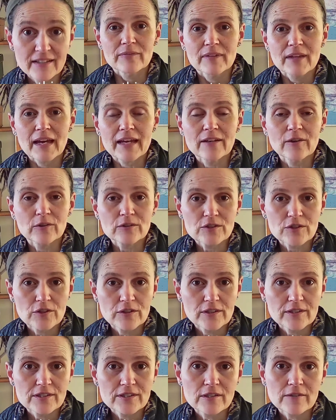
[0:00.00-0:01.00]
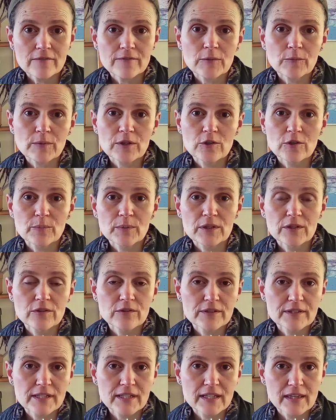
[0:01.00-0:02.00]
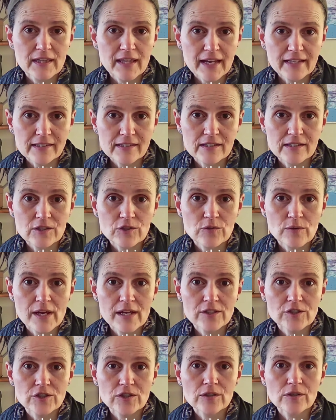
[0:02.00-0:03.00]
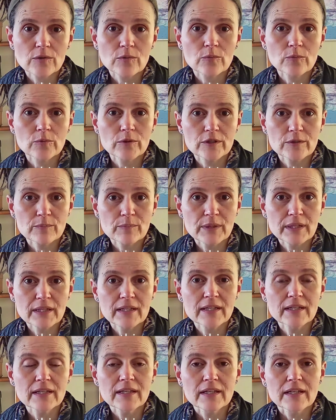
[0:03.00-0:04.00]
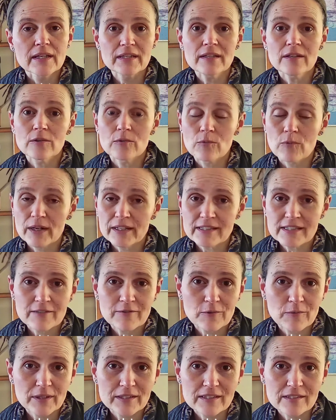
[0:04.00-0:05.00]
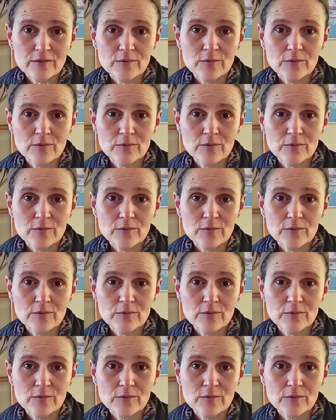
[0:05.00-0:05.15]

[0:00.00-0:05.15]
An alternative that we could be using in that situation would be, once everyone's cooled